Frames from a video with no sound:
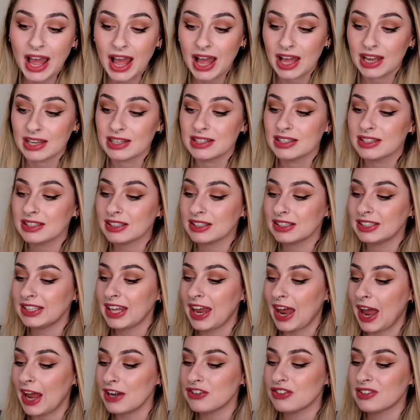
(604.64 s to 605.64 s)
And
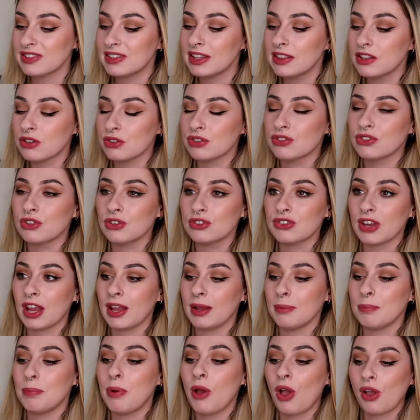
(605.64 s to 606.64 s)
yeah, I just think there's such
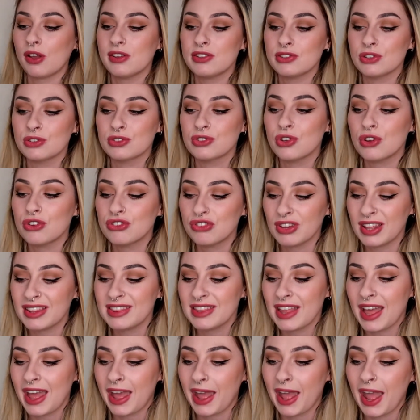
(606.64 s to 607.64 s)
a personal touch in
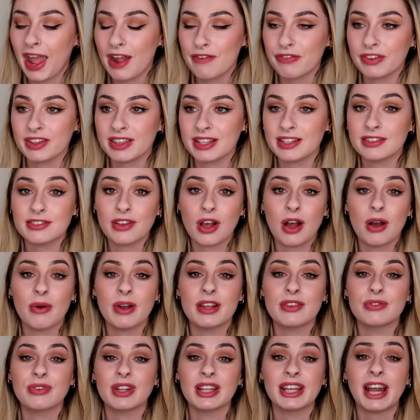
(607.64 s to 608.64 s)
there. Everything's
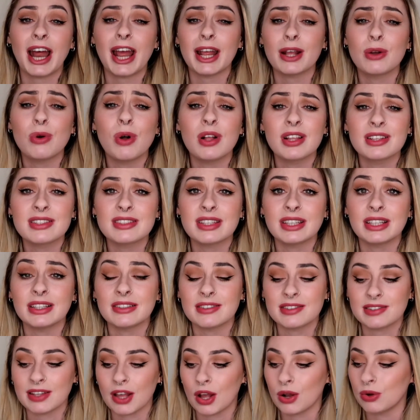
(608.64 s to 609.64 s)
always really high quality.
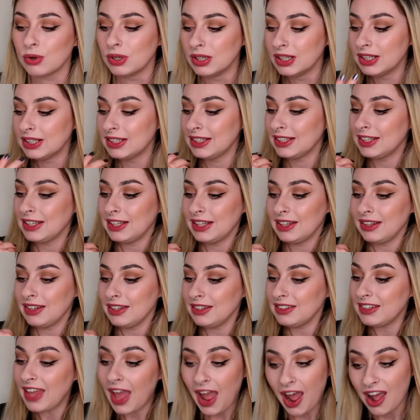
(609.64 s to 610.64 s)
So
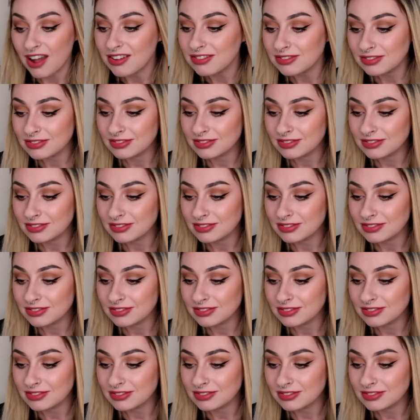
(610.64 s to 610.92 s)
yeah,